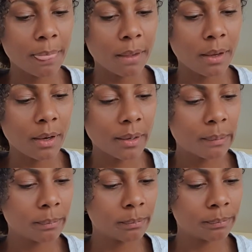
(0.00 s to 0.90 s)

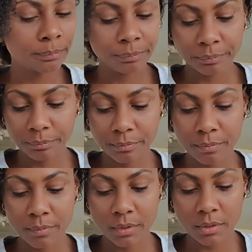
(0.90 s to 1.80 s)
So
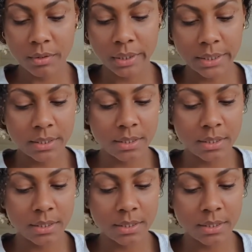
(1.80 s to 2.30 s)
let's